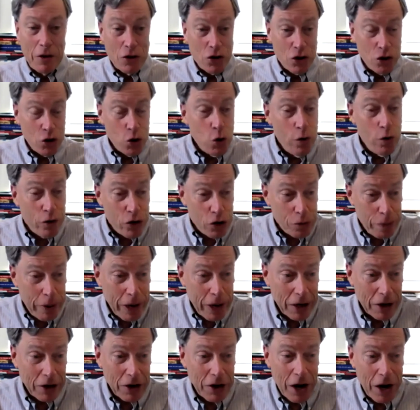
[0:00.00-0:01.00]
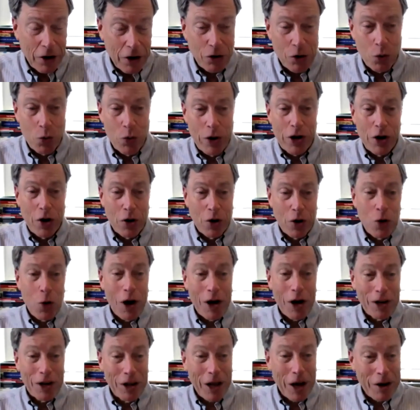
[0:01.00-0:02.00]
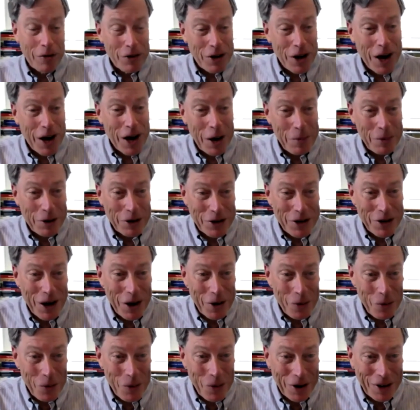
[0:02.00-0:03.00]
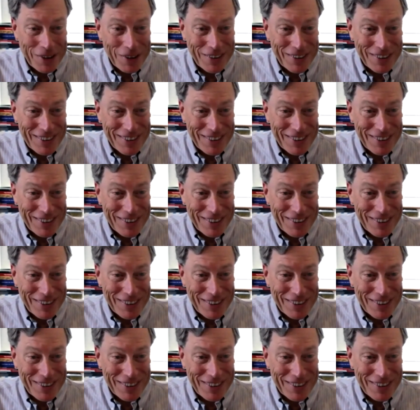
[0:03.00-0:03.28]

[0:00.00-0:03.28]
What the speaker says: You've spent, Dr. Rigger, quite a lot of time in Taiwan.